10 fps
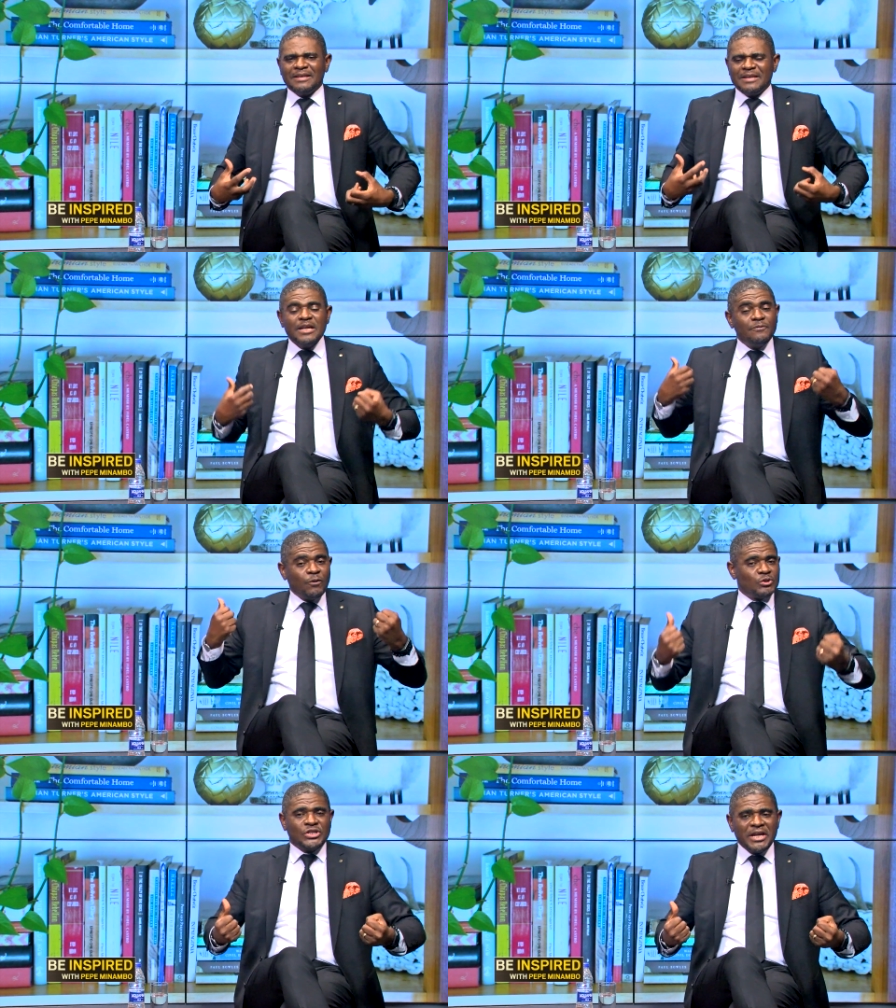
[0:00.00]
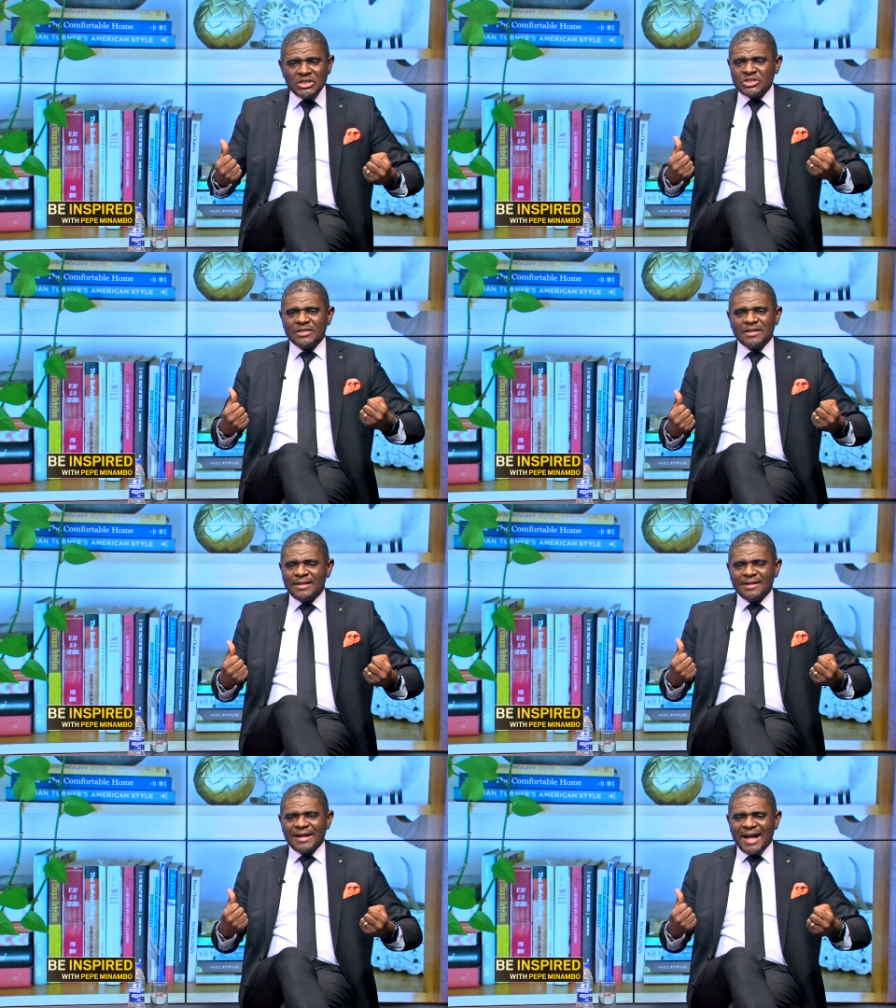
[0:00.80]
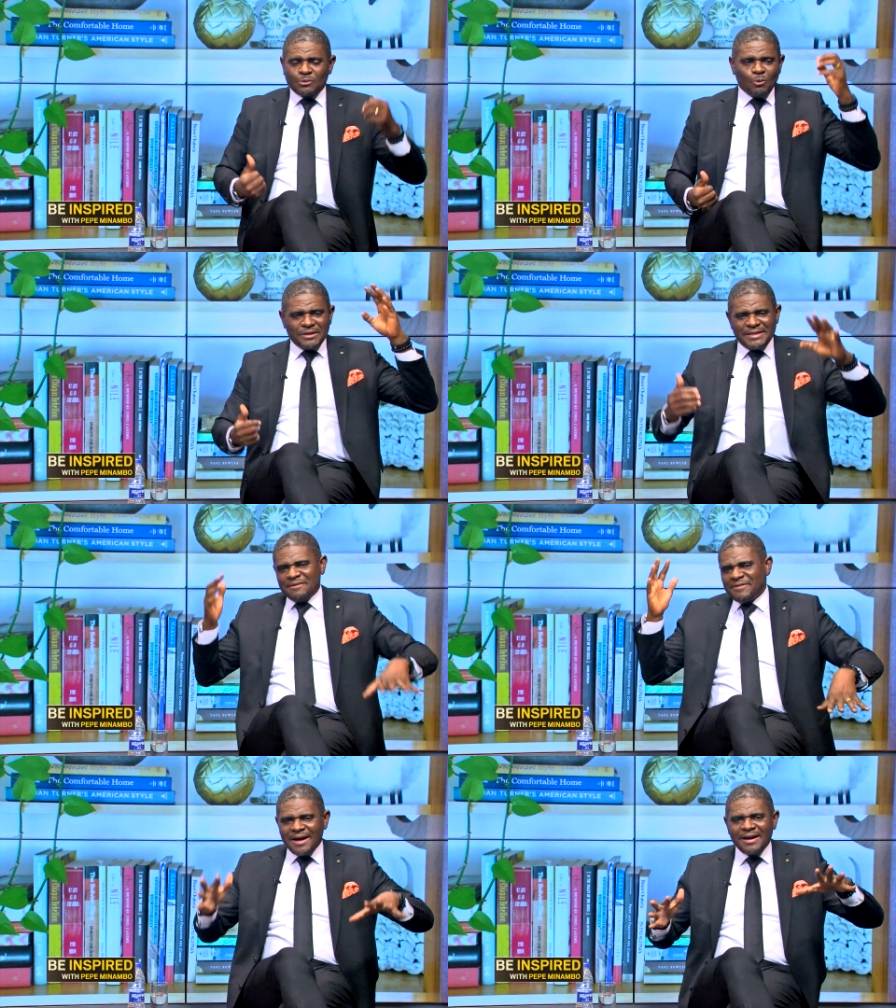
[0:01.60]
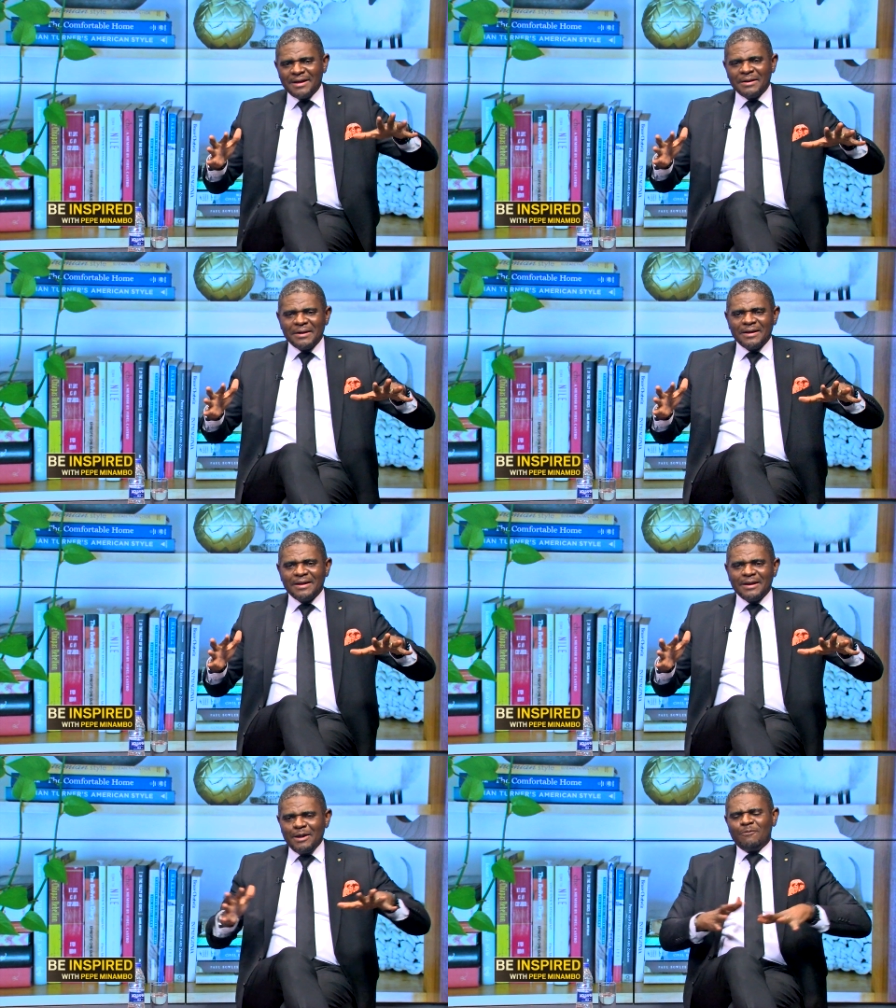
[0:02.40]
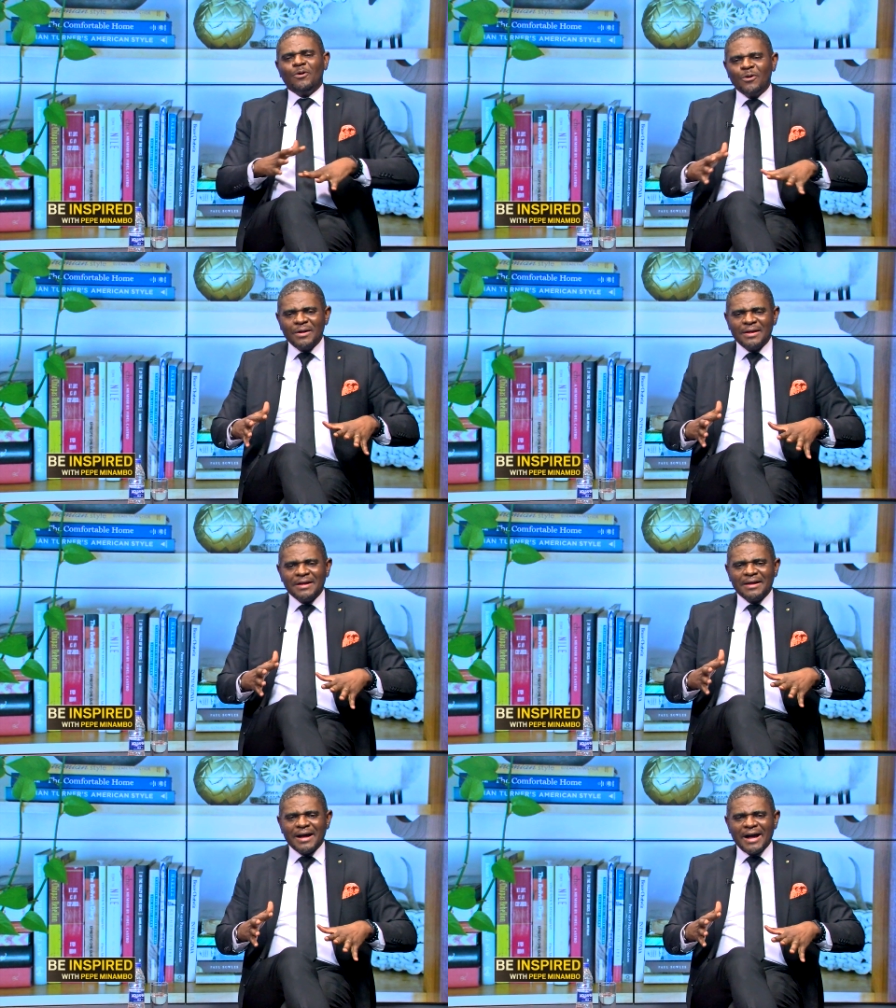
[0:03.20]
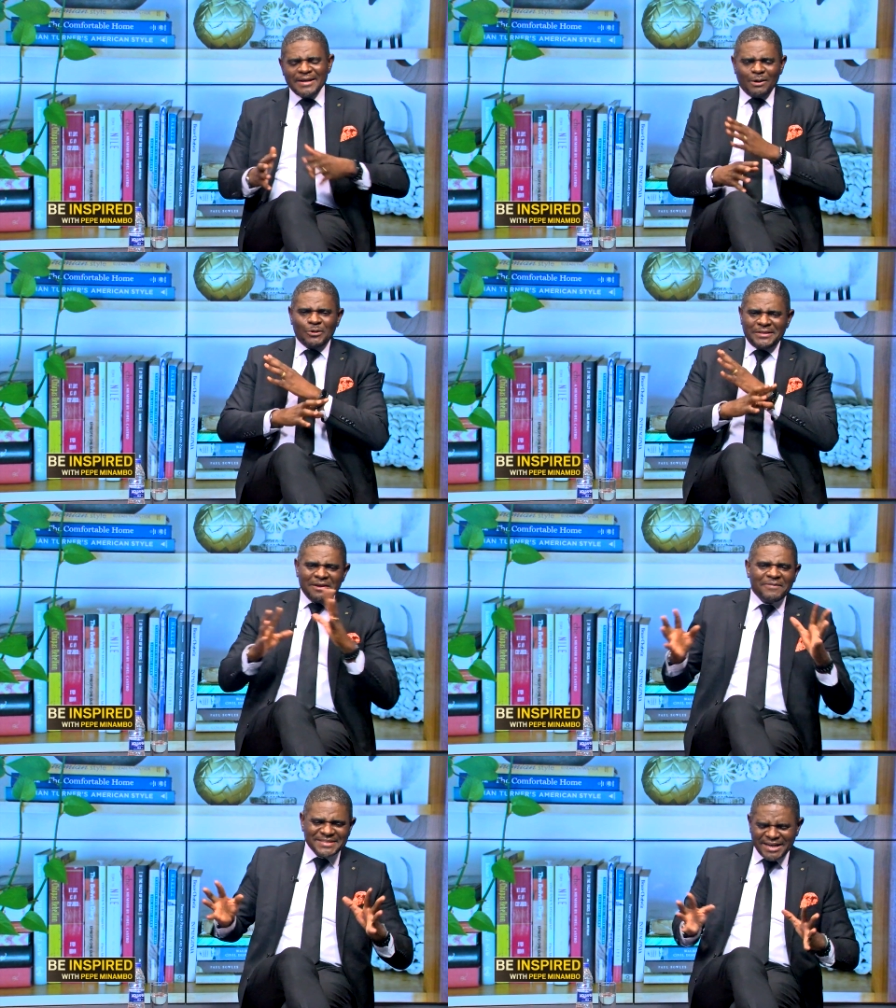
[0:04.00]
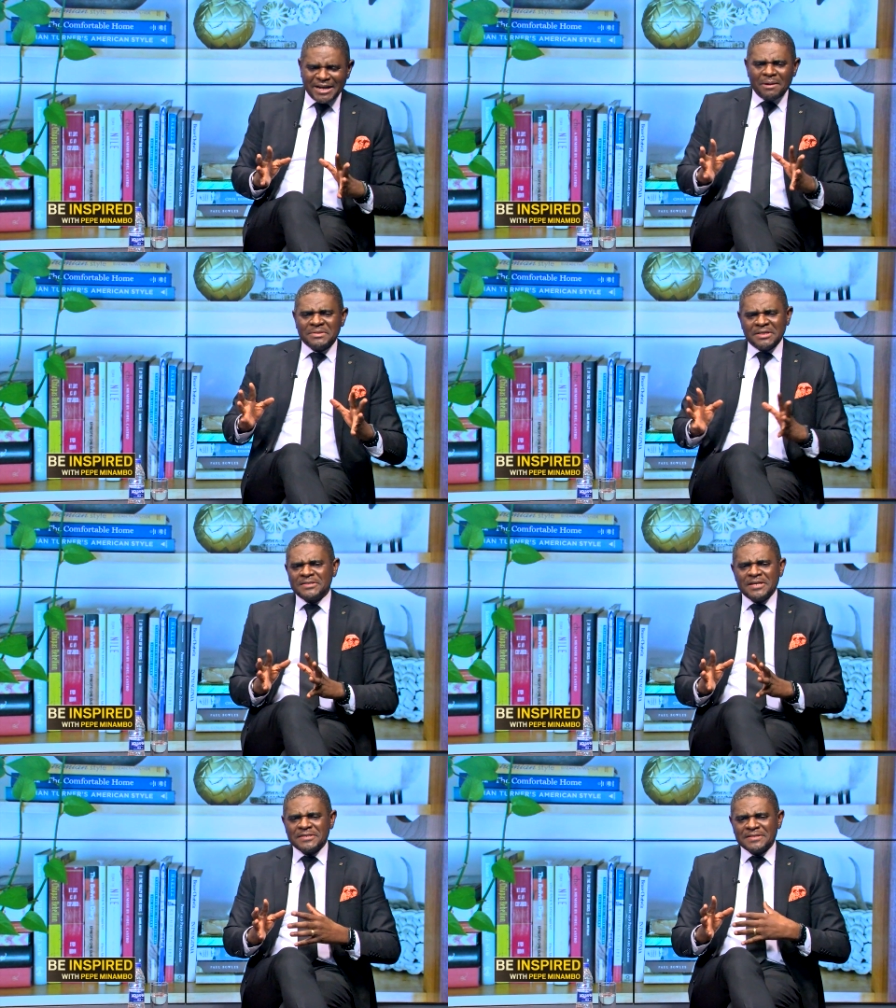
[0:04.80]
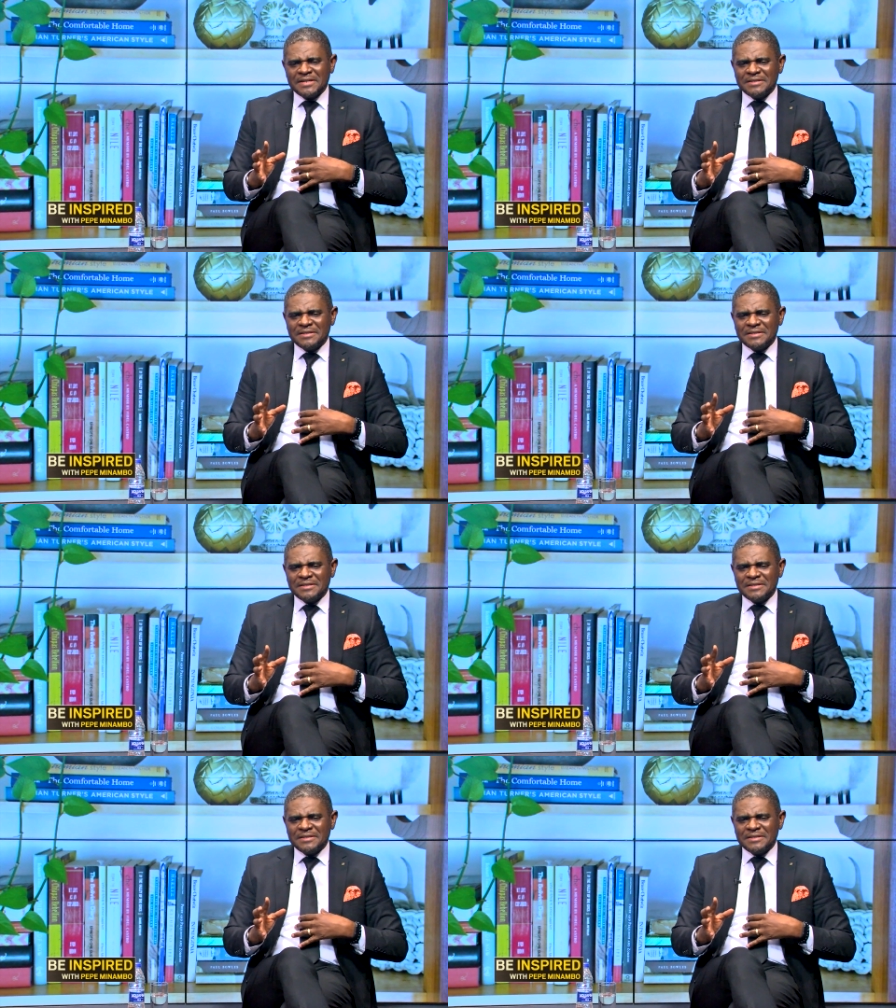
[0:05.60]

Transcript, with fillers: need for change at whatever level, under whatever circumstances?